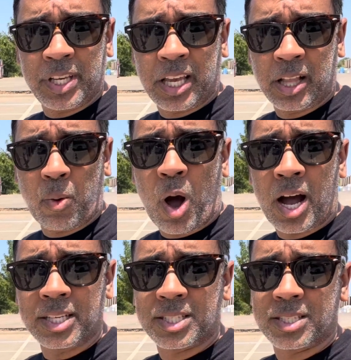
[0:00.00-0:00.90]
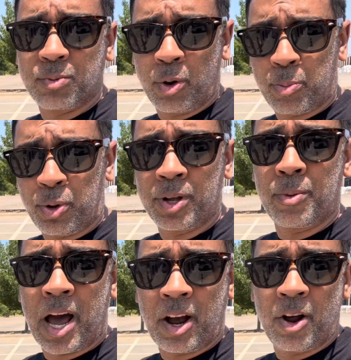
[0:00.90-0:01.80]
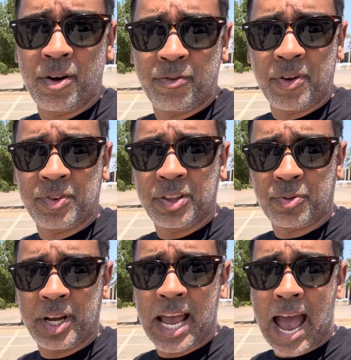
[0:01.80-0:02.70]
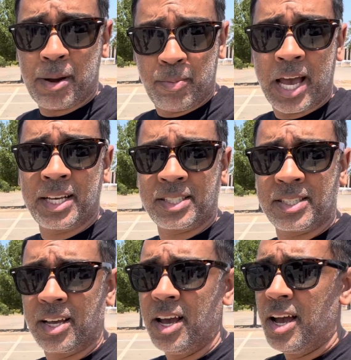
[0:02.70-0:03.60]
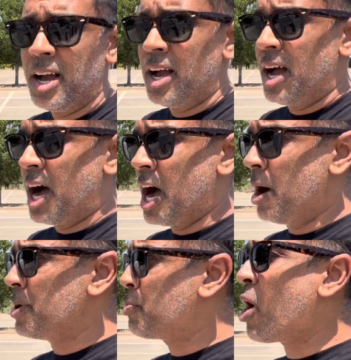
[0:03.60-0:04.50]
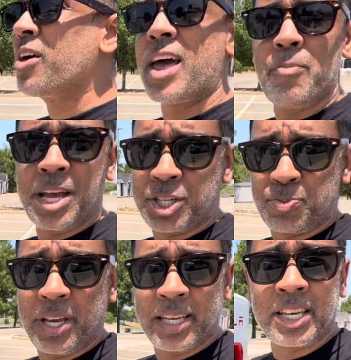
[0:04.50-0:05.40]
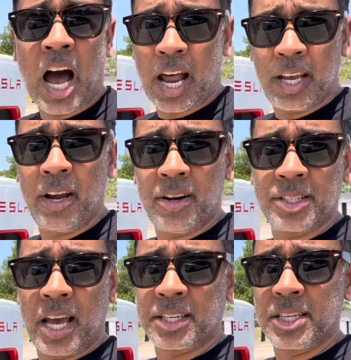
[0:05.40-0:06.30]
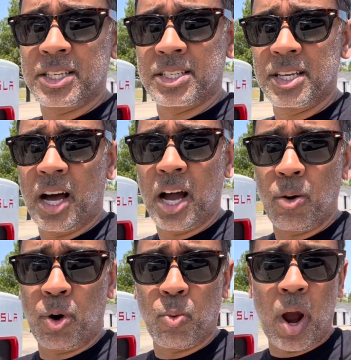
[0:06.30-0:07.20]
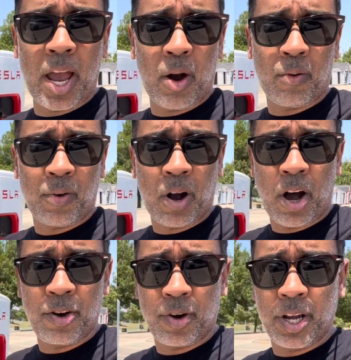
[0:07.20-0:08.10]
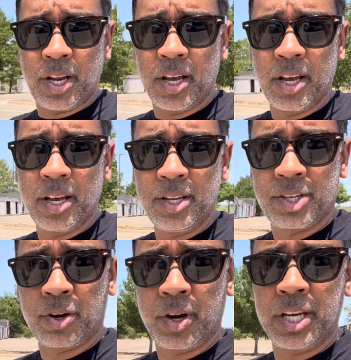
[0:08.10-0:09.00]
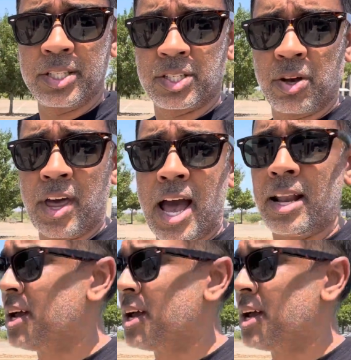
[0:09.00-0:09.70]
kilowatts. We were pulling about 153 at best. And part of that may just be it's hot here in Texas. We're way over 100 degrees. So that,